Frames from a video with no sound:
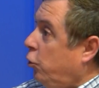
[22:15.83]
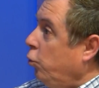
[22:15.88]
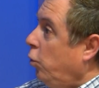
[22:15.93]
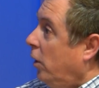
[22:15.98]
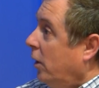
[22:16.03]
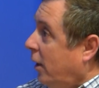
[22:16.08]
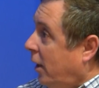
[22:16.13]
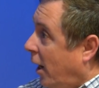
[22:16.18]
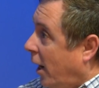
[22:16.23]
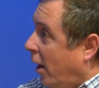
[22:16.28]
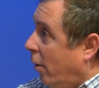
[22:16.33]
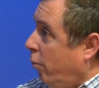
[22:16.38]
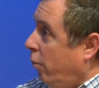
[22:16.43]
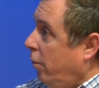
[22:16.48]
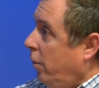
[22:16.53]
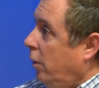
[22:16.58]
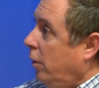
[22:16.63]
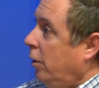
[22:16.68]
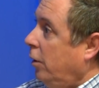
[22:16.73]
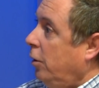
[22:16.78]
This will
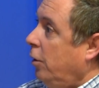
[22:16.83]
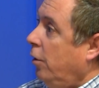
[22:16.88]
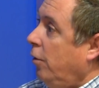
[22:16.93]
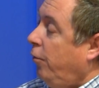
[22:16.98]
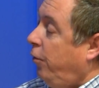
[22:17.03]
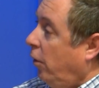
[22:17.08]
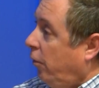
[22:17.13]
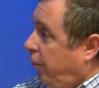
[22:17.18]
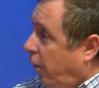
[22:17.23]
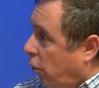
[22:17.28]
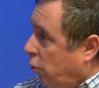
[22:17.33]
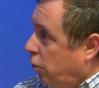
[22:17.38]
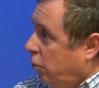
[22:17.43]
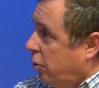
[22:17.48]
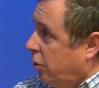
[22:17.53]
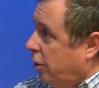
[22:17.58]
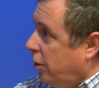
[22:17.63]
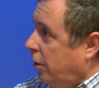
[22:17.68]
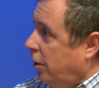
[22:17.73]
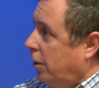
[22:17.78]
come for
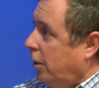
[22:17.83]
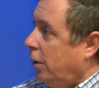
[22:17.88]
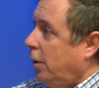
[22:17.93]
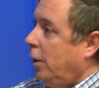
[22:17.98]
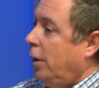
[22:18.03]
vote.